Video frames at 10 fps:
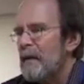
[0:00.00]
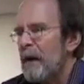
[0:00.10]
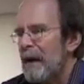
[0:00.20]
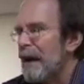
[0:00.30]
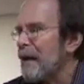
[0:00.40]

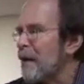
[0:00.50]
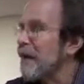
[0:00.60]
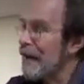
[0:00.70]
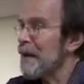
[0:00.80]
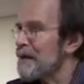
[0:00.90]
Well, that got
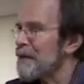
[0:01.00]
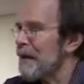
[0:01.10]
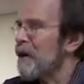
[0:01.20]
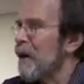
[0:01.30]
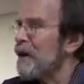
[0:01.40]
me out of
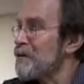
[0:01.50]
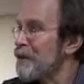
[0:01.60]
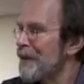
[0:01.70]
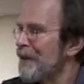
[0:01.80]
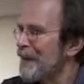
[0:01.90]

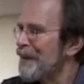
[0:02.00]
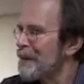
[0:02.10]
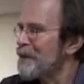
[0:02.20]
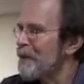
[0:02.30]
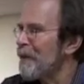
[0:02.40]
psychology and
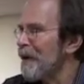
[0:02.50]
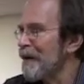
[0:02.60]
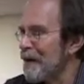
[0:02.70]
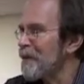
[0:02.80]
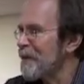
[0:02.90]
into all
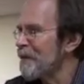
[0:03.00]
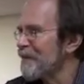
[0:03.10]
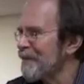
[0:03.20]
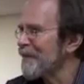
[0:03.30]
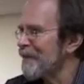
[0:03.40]
the other,
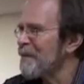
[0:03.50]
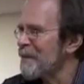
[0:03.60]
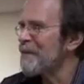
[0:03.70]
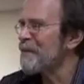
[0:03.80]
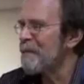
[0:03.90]

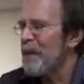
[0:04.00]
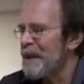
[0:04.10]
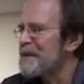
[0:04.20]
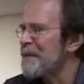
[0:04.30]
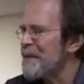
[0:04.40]

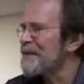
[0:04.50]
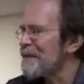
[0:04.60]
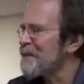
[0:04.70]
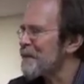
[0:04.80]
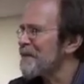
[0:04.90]
more
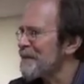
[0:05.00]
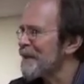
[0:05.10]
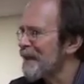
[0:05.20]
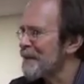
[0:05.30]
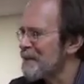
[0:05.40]
interesting social
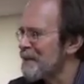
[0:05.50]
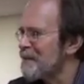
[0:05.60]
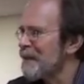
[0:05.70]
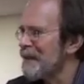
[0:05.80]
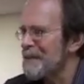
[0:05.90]

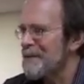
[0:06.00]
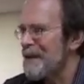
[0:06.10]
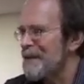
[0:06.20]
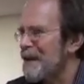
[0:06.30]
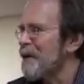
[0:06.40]
sciences, because
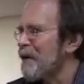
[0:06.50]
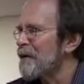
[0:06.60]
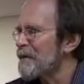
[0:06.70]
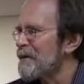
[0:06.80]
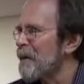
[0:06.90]

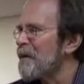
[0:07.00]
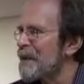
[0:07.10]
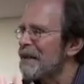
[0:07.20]
psychologists always